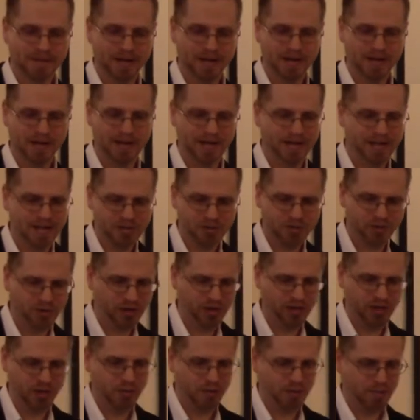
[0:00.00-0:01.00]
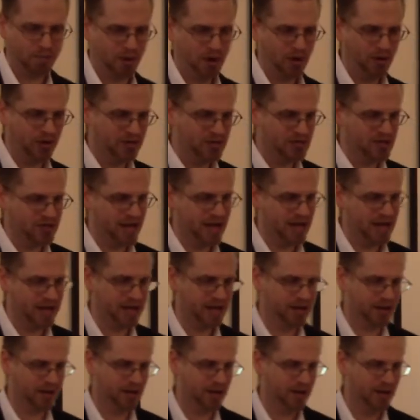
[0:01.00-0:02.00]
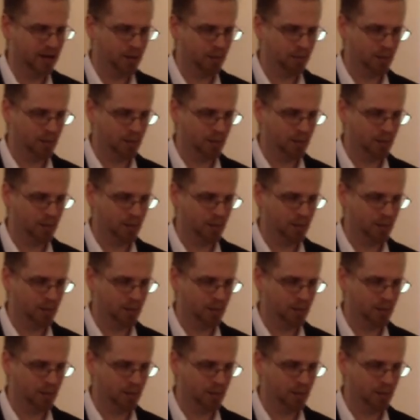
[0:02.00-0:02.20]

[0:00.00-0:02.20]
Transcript: And that's really what Paul is saying here.